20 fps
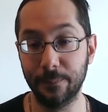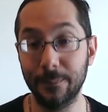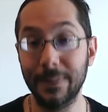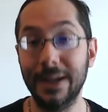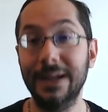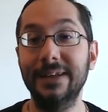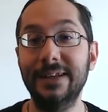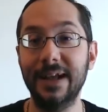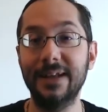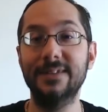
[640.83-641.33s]

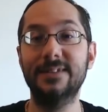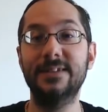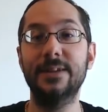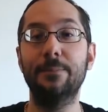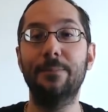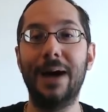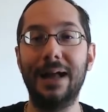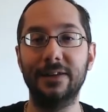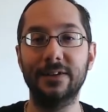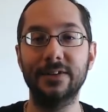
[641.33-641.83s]
maintains the
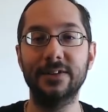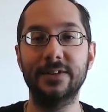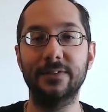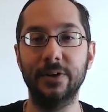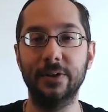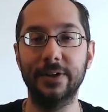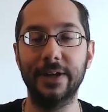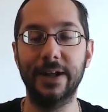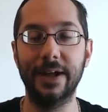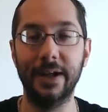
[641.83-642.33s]
balance of
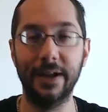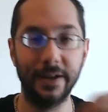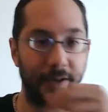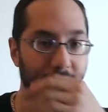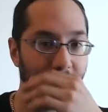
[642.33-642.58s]
your day.